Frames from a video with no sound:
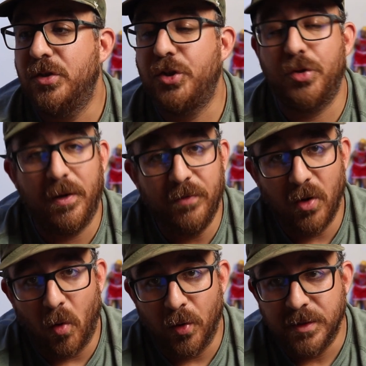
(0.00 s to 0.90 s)
Trevor
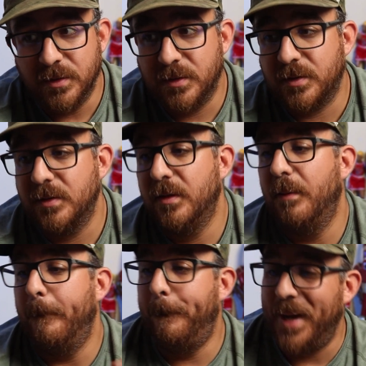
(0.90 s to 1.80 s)
Lawrence
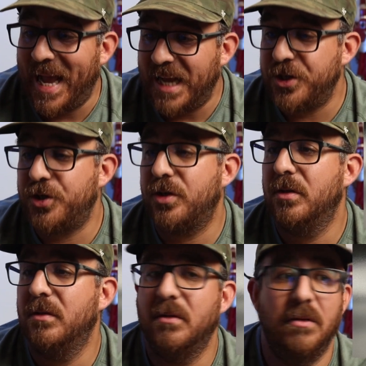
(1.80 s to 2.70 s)
patch
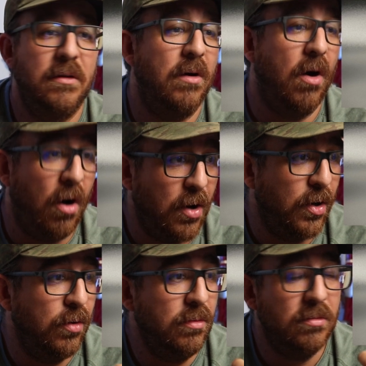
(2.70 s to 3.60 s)

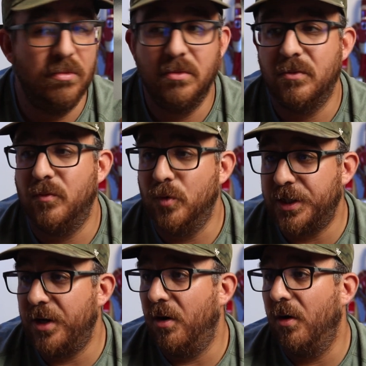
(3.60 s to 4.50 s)
auto
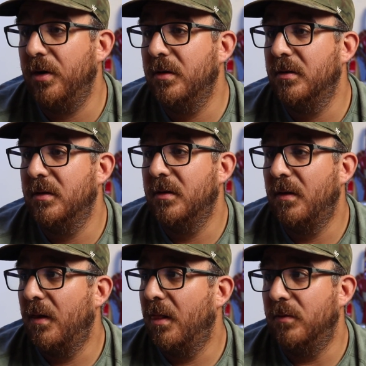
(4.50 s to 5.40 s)
rookie card,
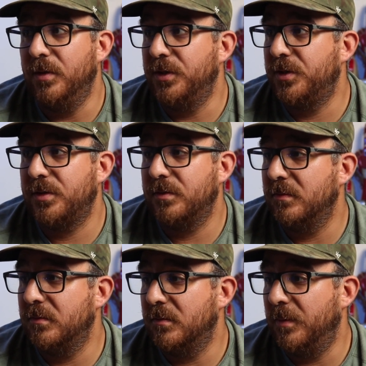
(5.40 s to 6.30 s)
which
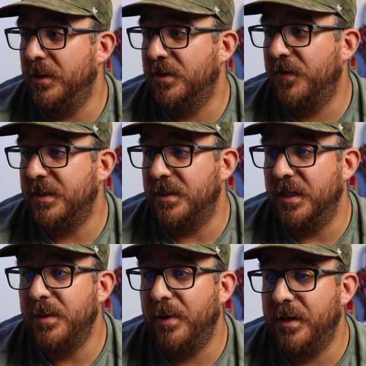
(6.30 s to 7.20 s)
I mean, let's face it,
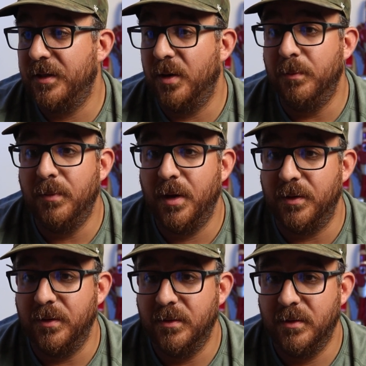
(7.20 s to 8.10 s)
anybody and their
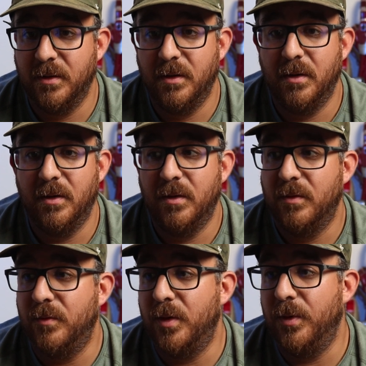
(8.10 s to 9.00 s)
mother
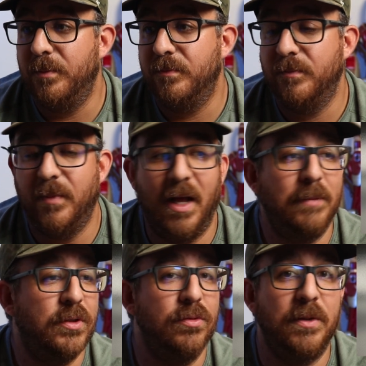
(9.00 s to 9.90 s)
would have went
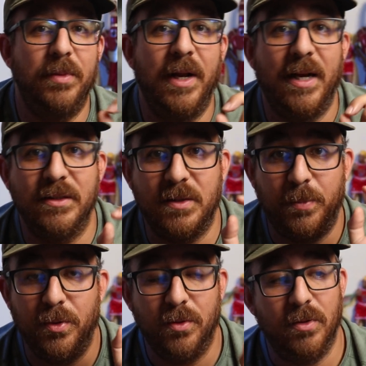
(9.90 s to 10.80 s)
absolutely bananas to
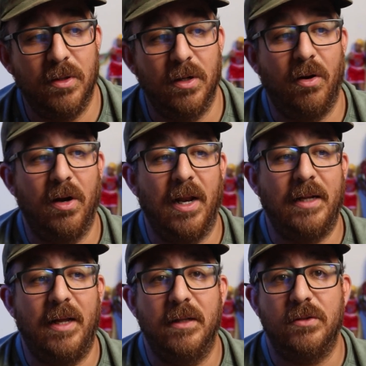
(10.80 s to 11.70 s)
pull a card like
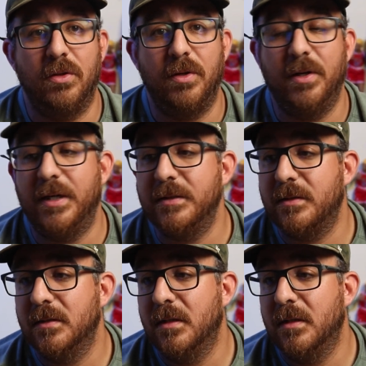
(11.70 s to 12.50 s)
that. So here it is.